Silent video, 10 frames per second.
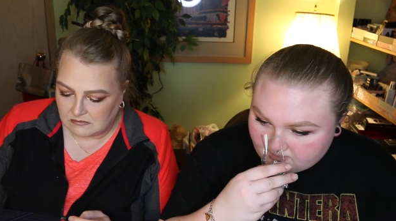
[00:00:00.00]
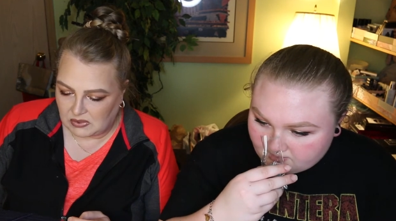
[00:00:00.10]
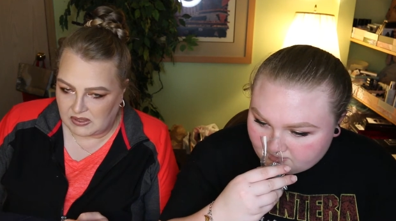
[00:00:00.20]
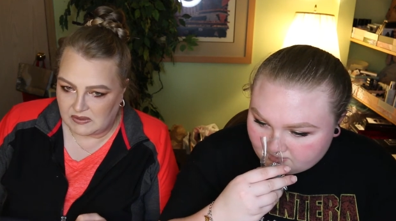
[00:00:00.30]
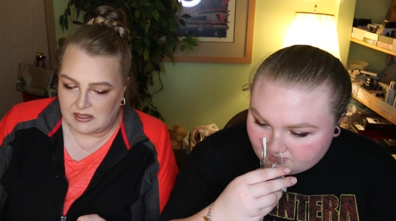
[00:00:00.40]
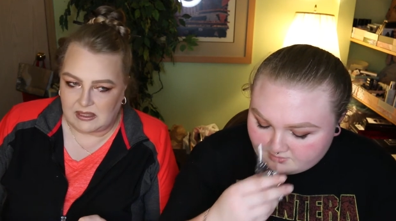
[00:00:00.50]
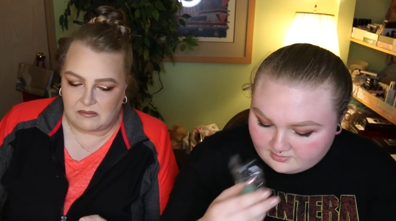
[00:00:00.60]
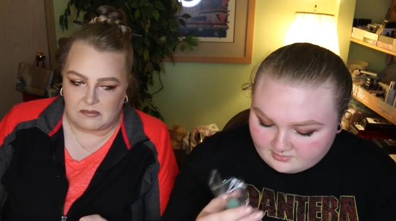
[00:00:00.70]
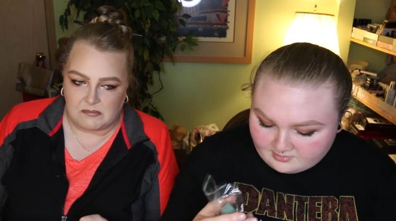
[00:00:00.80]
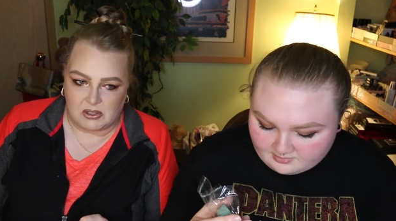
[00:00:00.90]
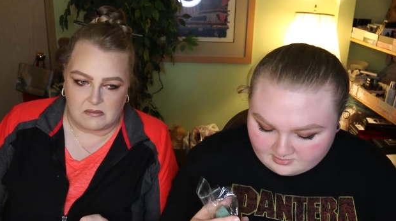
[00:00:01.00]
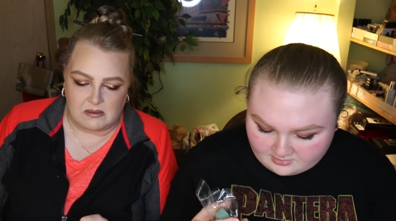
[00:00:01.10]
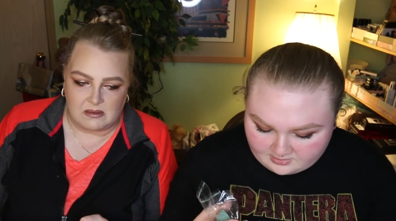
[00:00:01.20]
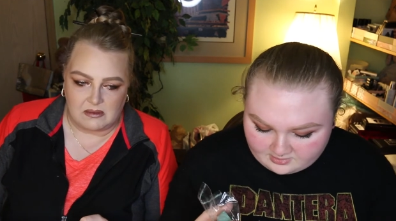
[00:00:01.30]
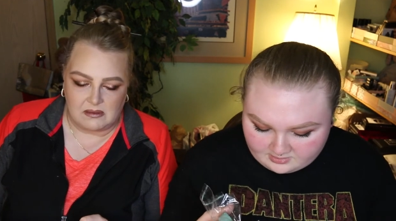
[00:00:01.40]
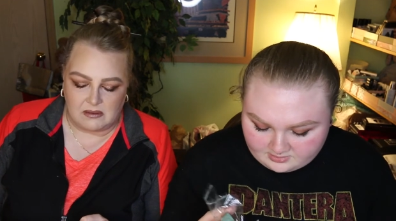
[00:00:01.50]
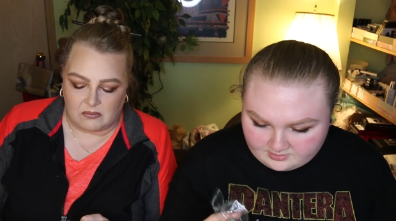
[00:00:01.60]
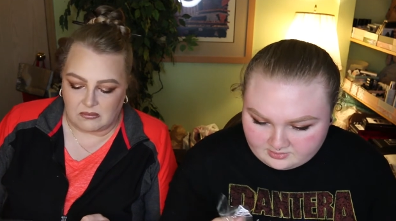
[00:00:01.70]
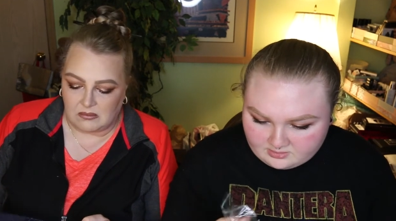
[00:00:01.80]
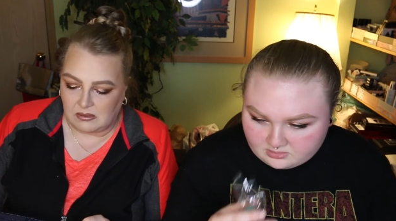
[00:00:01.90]
Speaker 1: Well, you see that with Mirkwood and
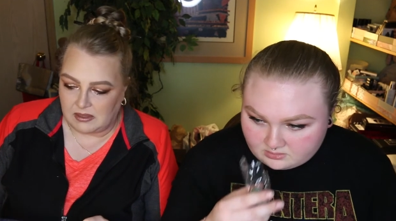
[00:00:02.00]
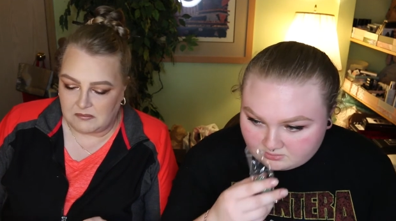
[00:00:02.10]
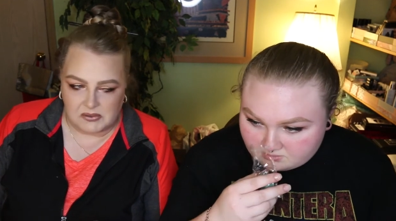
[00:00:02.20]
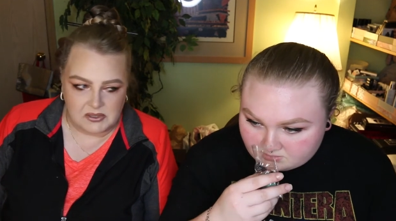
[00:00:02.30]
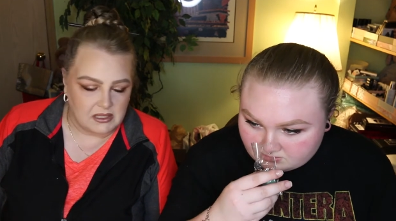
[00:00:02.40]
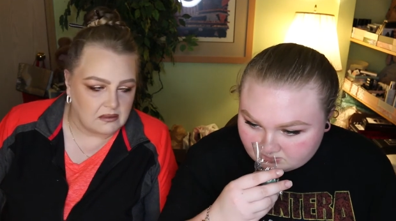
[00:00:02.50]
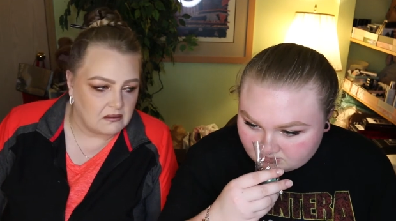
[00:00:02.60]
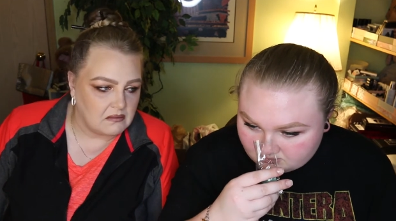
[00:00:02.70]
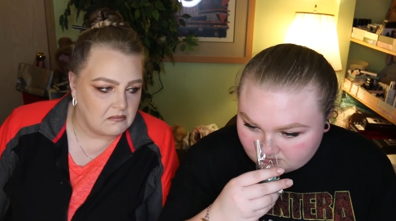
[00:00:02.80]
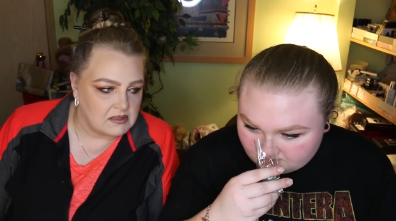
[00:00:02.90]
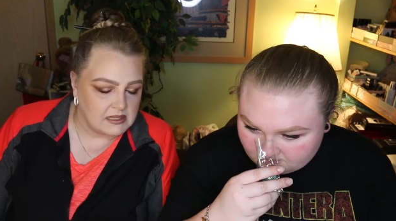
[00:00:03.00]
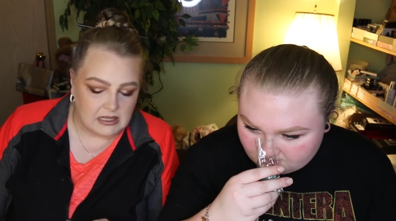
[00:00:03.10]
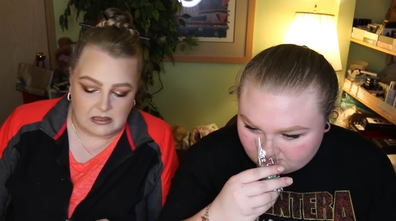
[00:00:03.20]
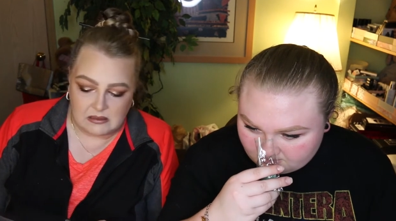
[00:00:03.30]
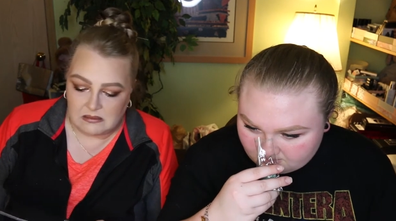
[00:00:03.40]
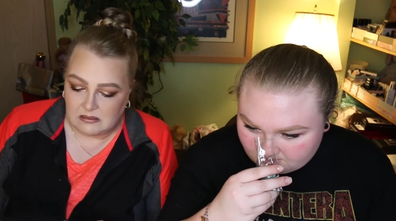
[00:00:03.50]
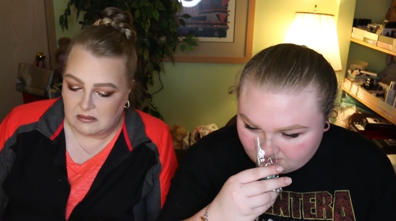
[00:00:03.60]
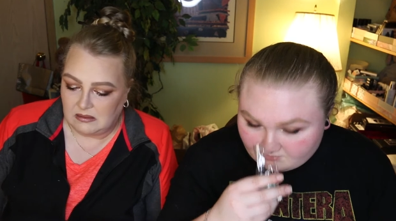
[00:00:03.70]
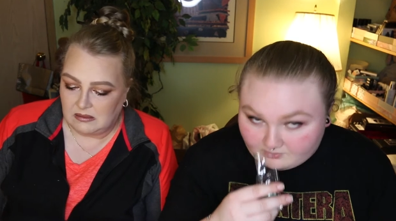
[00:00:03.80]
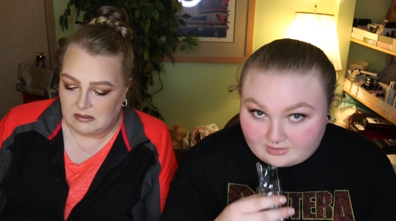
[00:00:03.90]
Neroli in particular. What's that?
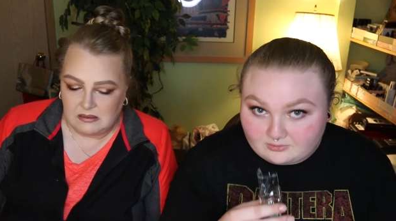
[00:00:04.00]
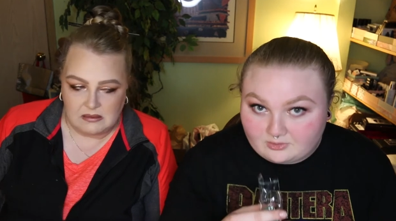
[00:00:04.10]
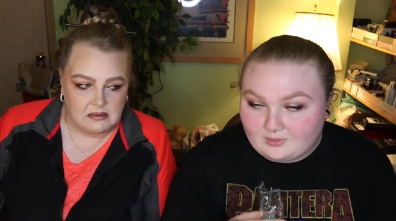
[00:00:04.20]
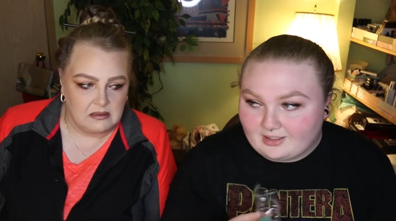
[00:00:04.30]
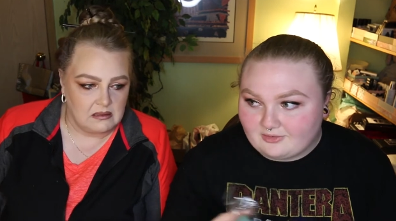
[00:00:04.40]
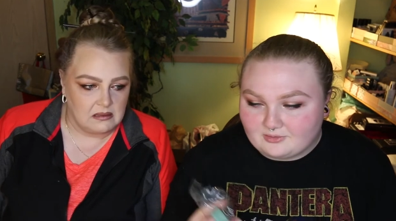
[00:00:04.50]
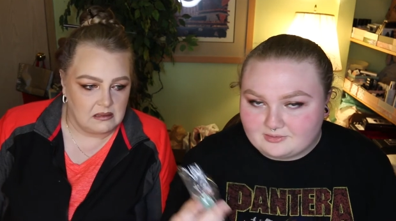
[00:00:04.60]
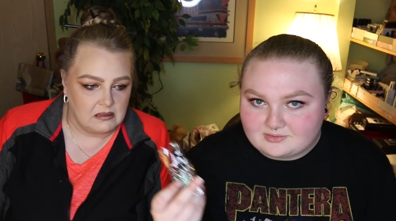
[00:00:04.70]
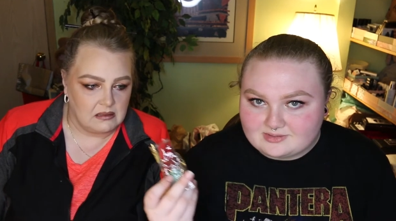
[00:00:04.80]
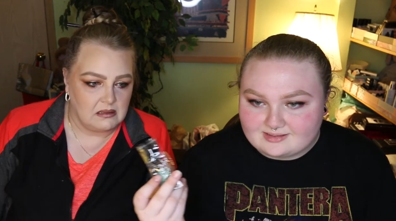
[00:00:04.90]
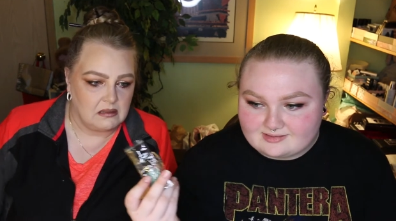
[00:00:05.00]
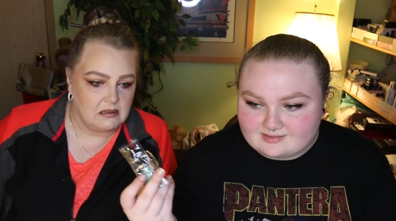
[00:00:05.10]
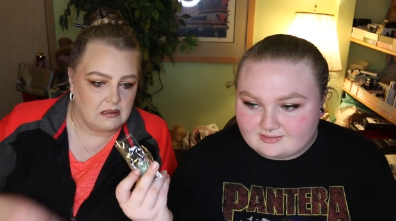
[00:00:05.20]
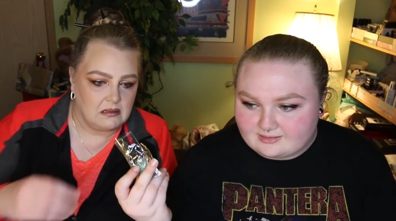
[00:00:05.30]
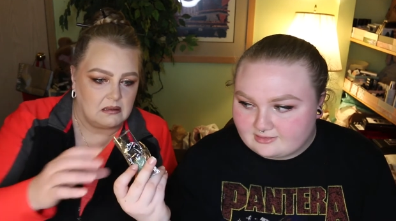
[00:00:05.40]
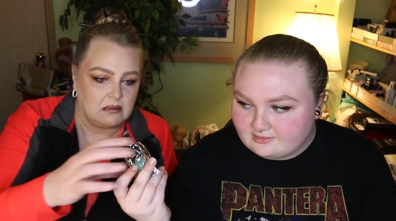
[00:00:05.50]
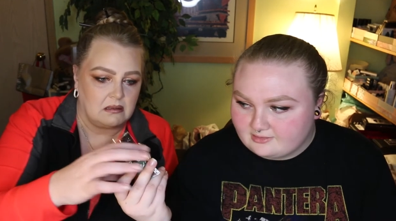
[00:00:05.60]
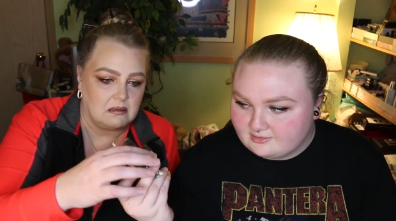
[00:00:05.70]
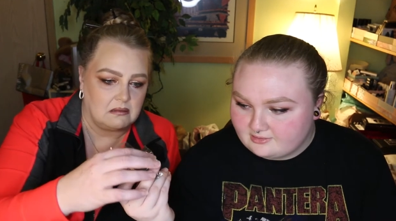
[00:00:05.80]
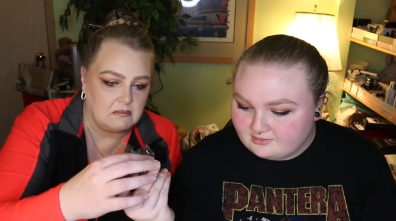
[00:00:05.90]
Speaker 2: I don't know what either of those things are. Uh
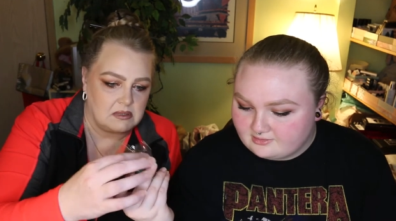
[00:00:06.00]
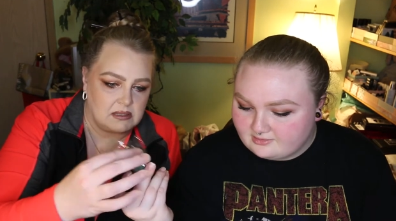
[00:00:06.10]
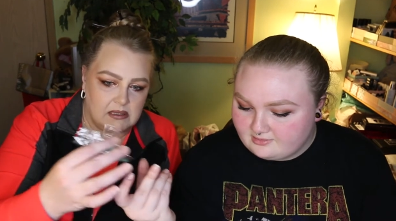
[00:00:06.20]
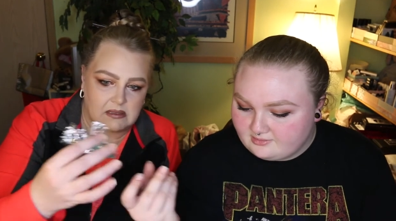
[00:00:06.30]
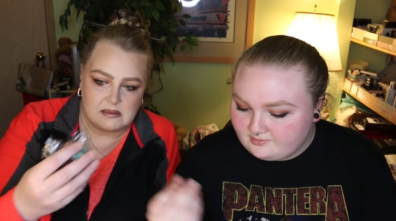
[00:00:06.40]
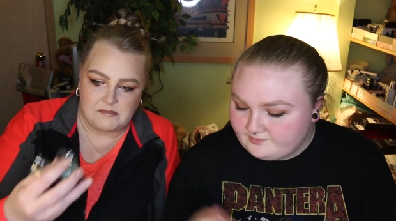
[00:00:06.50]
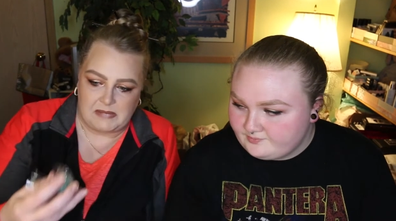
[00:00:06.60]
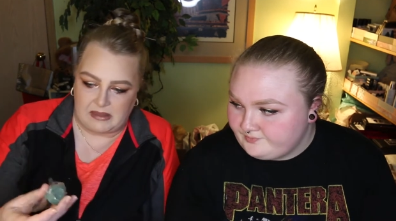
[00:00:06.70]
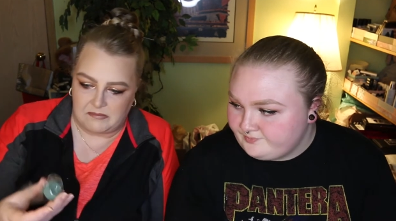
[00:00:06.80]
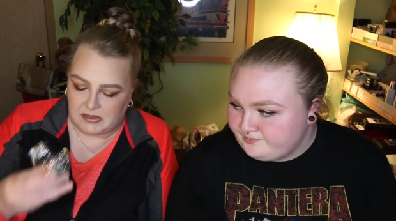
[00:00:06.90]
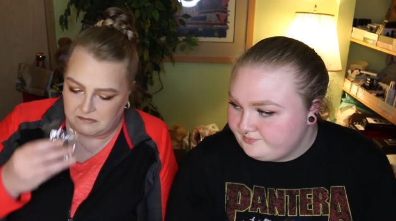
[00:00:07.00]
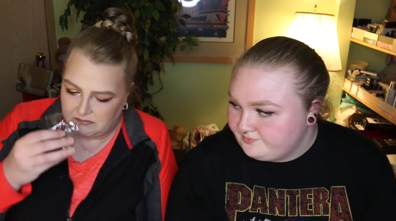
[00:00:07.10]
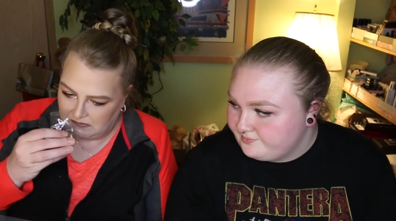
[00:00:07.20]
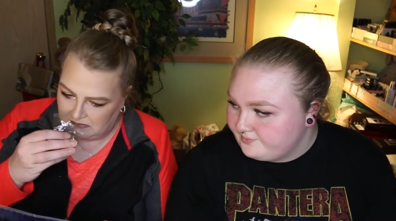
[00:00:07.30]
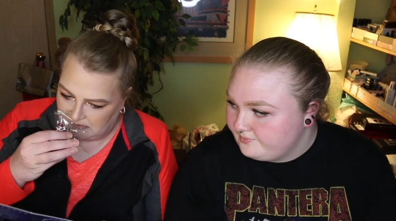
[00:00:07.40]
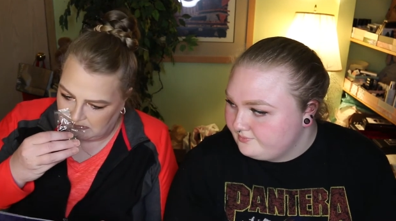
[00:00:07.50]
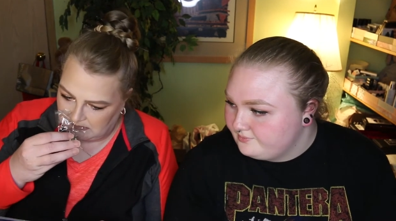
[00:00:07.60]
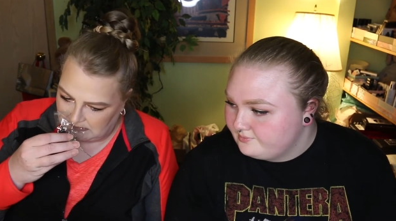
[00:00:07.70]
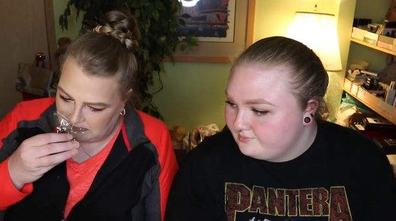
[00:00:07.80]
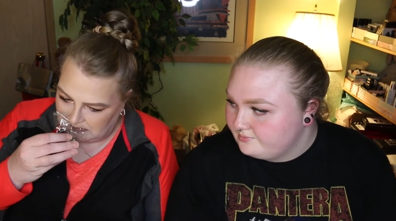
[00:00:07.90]
-huh.
Speaker 1: What's this? Bath bomb?
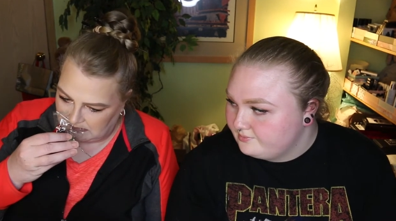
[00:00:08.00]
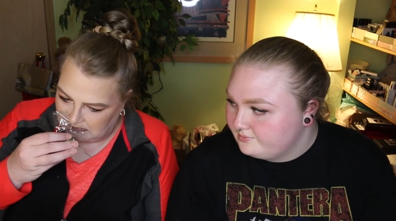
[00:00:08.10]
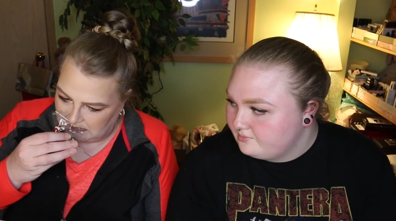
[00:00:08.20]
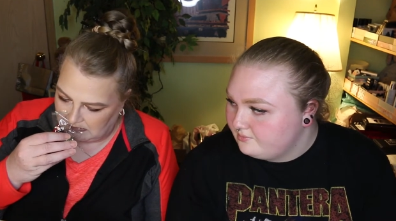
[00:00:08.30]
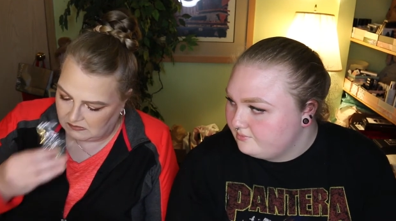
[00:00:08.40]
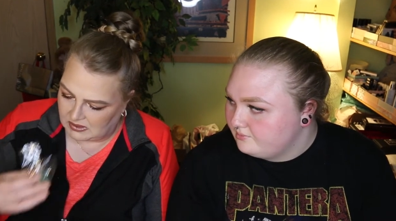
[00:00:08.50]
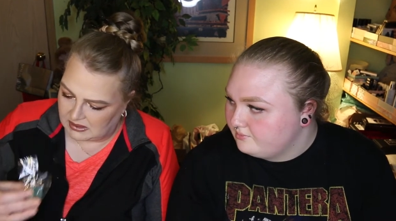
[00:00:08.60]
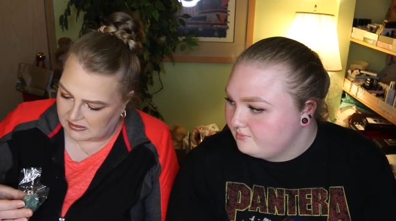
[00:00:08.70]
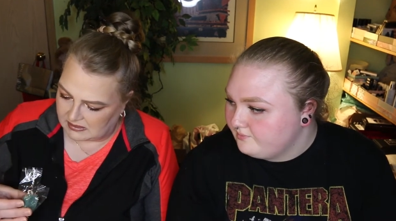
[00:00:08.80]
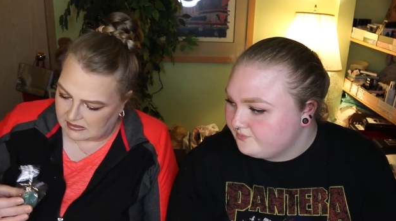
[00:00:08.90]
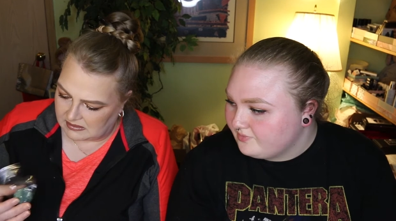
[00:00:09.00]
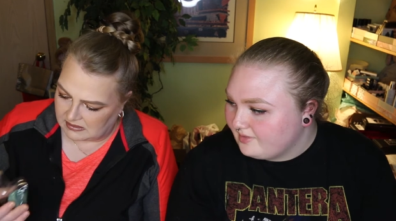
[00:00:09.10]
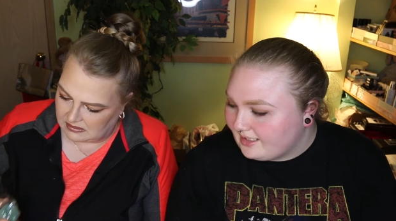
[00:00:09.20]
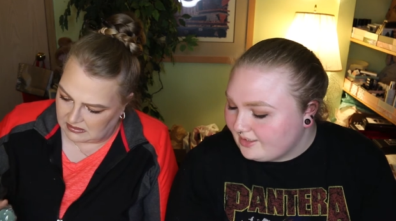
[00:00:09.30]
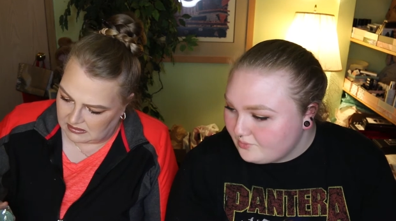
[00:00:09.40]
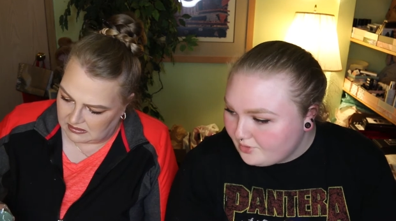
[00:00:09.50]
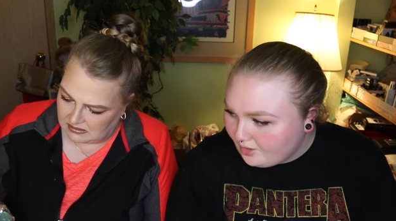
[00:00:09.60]
What is this?
Speaker 2: I don't